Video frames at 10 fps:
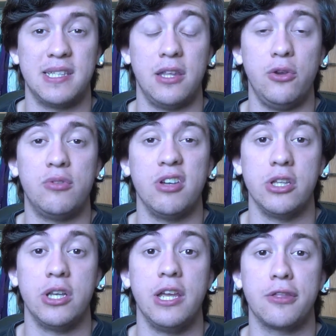the
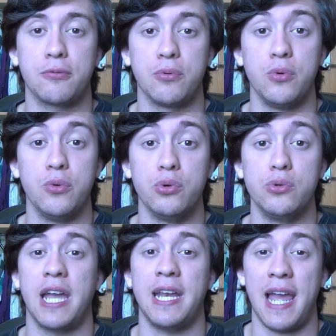utility through
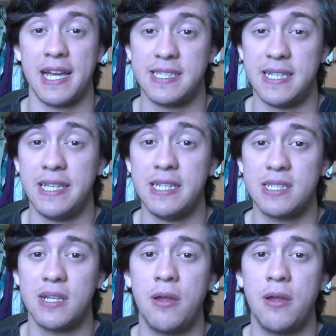Xyz.